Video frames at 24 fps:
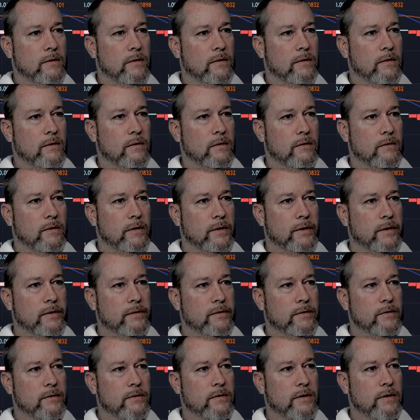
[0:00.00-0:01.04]
All right.
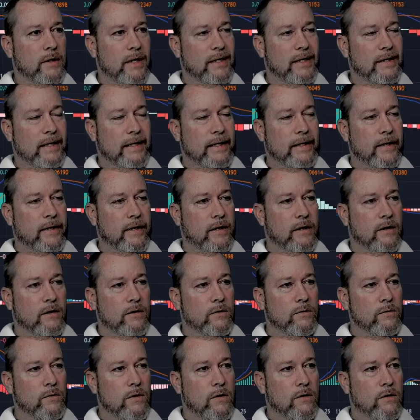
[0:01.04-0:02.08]
I like
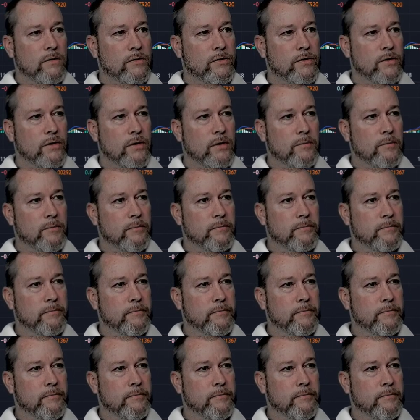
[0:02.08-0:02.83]
Arrow long term.